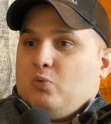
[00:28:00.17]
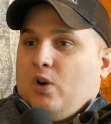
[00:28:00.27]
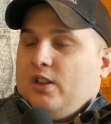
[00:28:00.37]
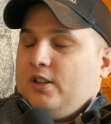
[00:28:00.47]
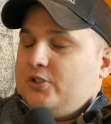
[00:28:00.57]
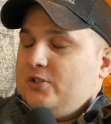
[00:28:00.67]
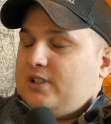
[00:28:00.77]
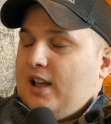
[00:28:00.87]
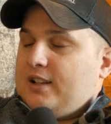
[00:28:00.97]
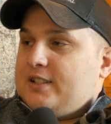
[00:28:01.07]
one of the 2
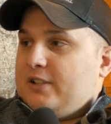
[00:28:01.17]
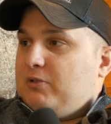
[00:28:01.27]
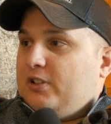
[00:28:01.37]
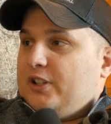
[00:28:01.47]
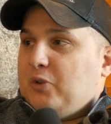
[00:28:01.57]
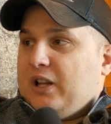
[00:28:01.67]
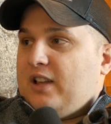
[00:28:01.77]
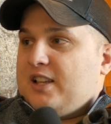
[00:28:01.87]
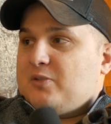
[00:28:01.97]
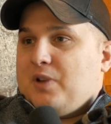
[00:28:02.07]
stocks did really great
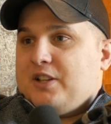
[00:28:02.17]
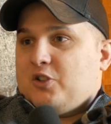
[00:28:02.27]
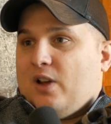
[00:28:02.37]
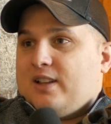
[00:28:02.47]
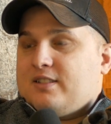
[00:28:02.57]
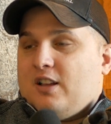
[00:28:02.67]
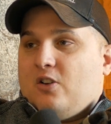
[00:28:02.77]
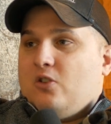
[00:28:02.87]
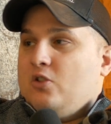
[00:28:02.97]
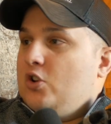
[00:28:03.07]
last week, so I
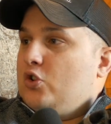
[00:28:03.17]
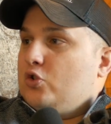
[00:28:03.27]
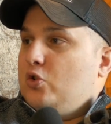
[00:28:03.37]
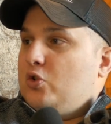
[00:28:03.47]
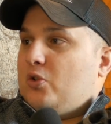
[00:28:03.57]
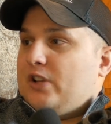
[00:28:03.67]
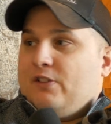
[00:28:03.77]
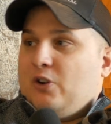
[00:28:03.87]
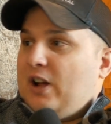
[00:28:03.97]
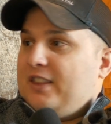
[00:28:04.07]
sell Google.
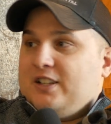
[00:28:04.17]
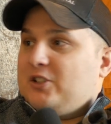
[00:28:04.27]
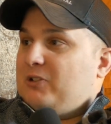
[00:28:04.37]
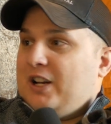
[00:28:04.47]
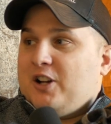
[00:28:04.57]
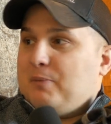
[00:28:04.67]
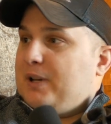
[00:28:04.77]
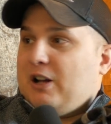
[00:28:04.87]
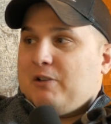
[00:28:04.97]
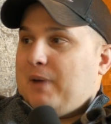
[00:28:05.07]
Even though I think it's a great
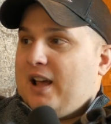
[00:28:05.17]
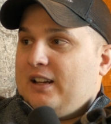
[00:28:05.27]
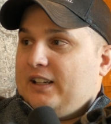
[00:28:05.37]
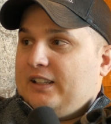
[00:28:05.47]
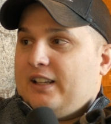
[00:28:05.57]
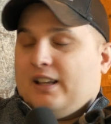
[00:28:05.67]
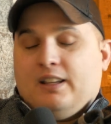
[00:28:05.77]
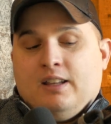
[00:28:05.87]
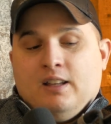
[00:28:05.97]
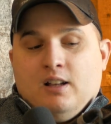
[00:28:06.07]
company, I'd buy it any
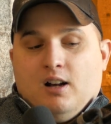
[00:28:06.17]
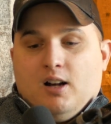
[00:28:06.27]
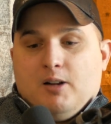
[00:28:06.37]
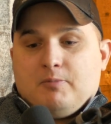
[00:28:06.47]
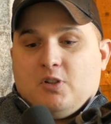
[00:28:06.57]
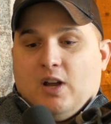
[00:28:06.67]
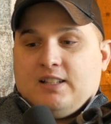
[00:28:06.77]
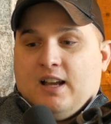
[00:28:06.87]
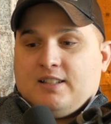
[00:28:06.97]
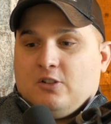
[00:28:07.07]
day. So
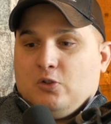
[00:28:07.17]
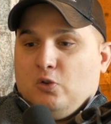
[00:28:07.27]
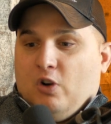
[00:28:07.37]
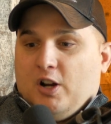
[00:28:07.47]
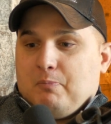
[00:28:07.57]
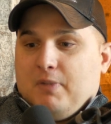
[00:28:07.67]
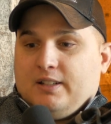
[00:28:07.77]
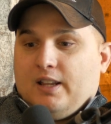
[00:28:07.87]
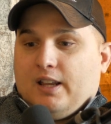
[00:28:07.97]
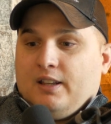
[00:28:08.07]
I sell Google on a
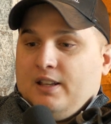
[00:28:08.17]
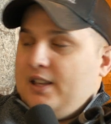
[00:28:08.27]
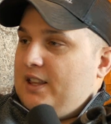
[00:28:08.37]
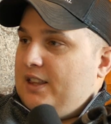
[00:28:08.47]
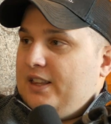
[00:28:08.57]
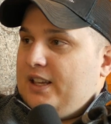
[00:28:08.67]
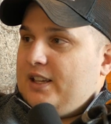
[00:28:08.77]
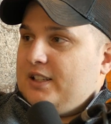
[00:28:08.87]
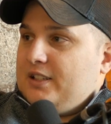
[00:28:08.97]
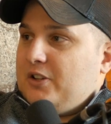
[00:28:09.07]
Monday.
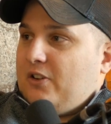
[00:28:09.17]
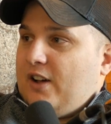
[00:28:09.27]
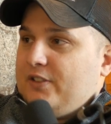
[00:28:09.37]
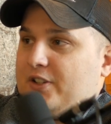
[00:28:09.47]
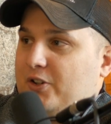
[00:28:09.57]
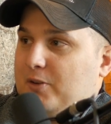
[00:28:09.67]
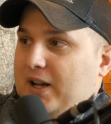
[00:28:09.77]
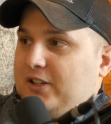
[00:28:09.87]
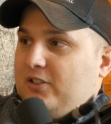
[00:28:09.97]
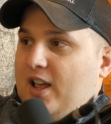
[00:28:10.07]
Then Avi, you're
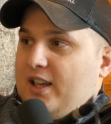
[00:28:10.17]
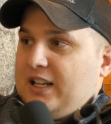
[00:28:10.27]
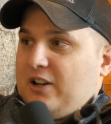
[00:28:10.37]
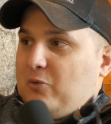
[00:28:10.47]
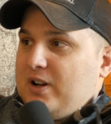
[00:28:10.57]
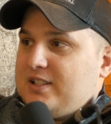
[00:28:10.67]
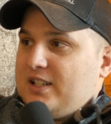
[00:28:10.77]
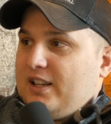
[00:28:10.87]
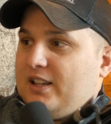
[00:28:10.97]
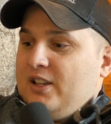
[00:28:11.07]
my client, and on
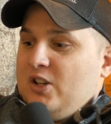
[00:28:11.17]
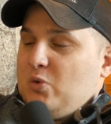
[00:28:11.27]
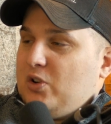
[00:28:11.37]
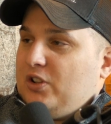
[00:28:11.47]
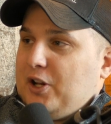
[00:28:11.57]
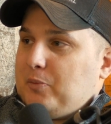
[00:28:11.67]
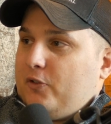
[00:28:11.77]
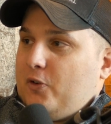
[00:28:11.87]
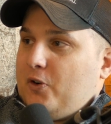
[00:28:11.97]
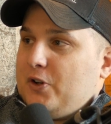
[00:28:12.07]
Wednesday we're looking at your
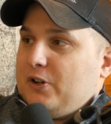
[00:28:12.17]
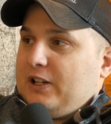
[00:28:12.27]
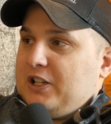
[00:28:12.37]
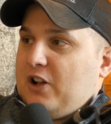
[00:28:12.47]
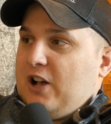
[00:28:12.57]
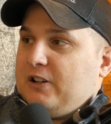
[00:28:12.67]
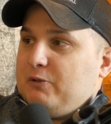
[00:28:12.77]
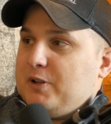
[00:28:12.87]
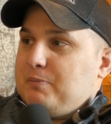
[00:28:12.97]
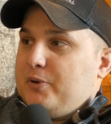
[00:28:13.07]
portfolio. You're like, how can
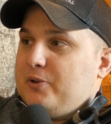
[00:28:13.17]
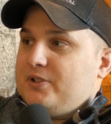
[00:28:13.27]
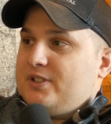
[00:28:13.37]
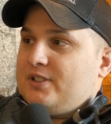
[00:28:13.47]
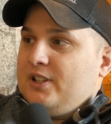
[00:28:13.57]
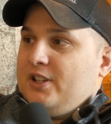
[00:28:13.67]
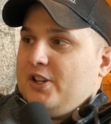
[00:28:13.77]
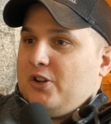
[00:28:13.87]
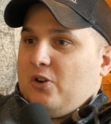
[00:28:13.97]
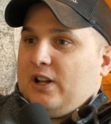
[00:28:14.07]
we boost
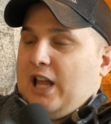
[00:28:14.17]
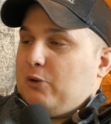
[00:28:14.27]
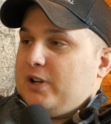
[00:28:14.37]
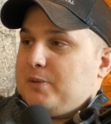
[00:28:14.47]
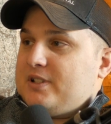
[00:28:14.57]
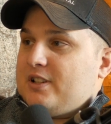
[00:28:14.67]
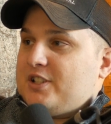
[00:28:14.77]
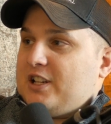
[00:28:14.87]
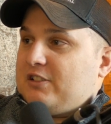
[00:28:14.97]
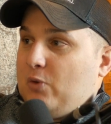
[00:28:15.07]
an equity
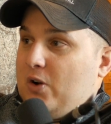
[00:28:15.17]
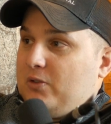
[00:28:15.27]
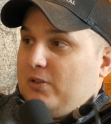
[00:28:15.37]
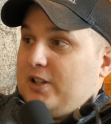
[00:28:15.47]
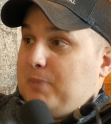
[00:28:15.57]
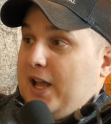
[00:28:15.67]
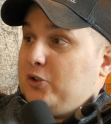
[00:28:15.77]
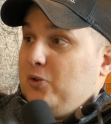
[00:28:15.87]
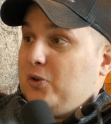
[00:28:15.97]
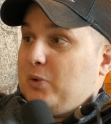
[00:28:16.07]
position? I said, well, let's buy
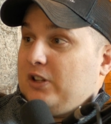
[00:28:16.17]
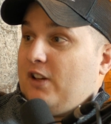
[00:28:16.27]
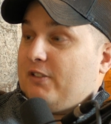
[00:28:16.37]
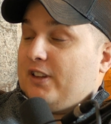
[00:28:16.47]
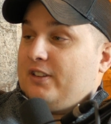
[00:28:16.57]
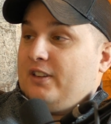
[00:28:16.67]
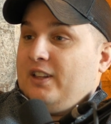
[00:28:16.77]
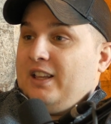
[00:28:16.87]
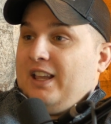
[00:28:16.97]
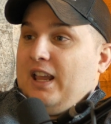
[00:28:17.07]
Google. We love it.
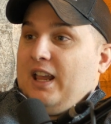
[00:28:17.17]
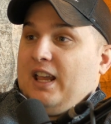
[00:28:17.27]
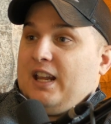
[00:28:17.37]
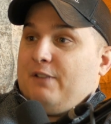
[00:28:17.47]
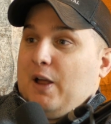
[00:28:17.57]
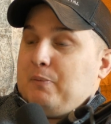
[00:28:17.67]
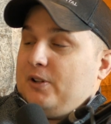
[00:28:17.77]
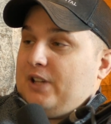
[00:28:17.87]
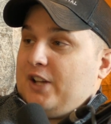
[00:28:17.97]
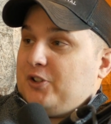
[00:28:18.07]
And if I
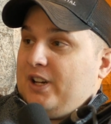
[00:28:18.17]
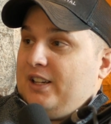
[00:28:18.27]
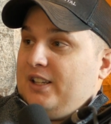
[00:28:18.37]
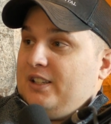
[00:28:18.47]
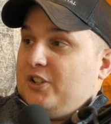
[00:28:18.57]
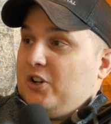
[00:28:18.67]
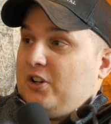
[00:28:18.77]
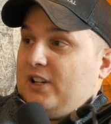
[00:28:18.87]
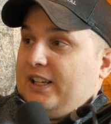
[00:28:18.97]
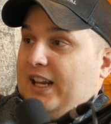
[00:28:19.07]
put that trade in, you're
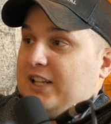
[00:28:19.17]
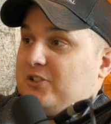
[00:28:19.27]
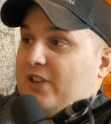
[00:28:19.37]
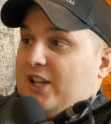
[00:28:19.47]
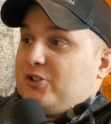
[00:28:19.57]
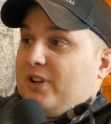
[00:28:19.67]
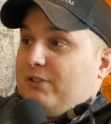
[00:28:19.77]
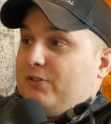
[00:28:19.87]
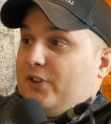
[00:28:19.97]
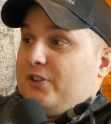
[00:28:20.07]
going to cancel that
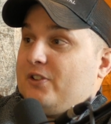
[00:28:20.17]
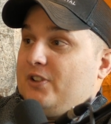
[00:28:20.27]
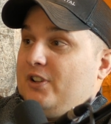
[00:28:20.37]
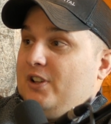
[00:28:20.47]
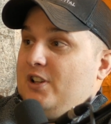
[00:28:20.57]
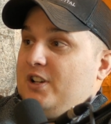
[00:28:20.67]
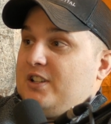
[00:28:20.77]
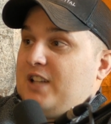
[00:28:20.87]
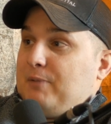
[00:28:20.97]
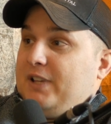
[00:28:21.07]
trade for you,
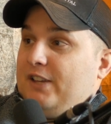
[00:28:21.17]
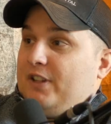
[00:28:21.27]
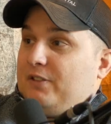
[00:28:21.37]
because I'm giving